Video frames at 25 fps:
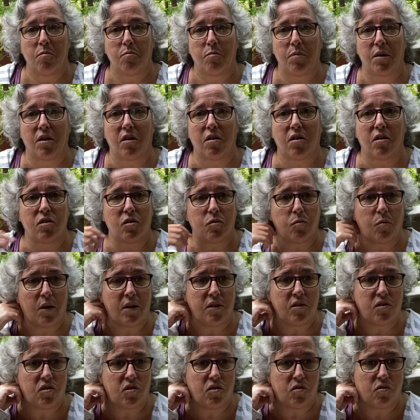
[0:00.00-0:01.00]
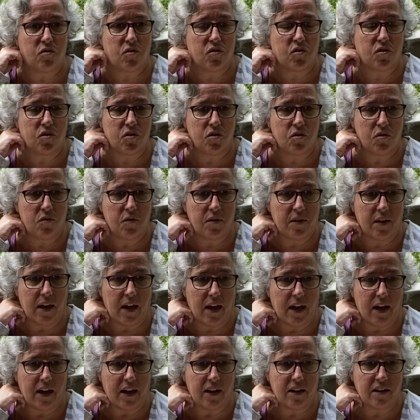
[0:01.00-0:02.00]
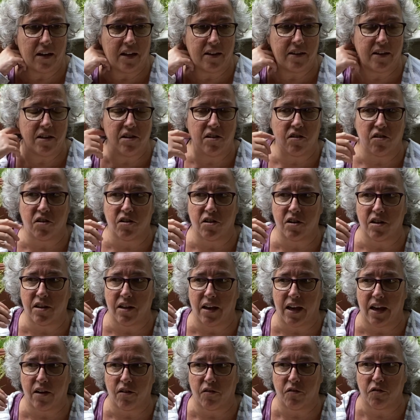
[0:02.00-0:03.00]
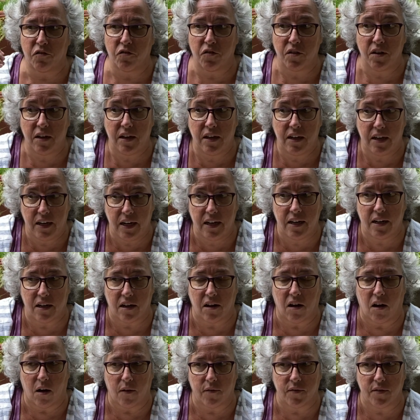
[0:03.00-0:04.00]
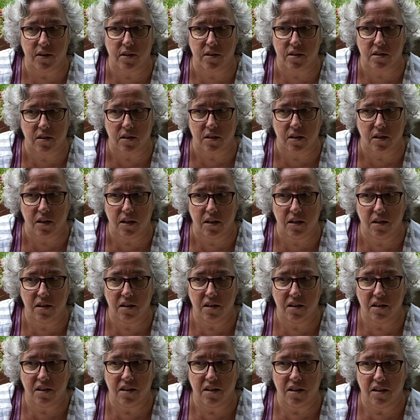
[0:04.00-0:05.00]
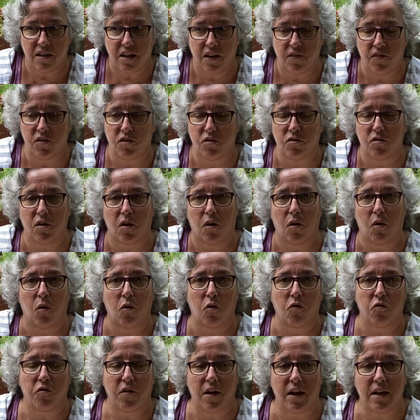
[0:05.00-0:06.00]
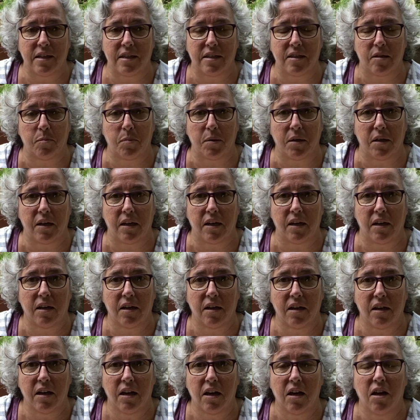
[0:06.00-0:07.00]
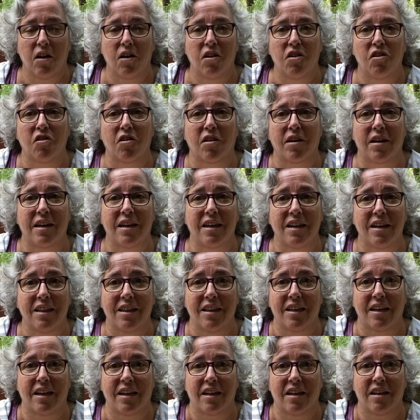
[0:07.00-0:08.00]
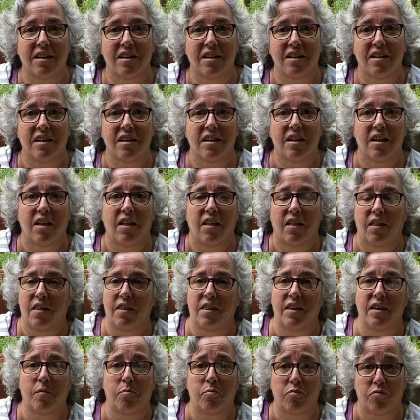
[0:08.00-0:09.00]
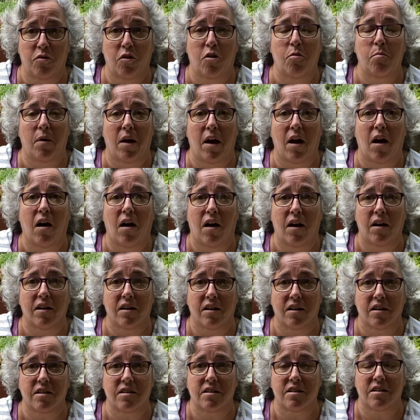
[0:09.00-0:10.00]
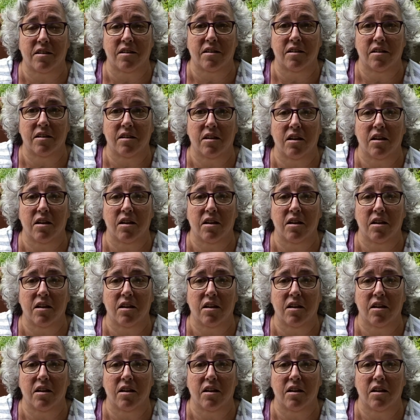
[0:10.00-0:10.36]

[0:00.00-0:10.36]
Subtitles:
Because once you do that, and then you're going to like reheat it, obviously, if you're doing a whole recipe, you're killing the probiotics.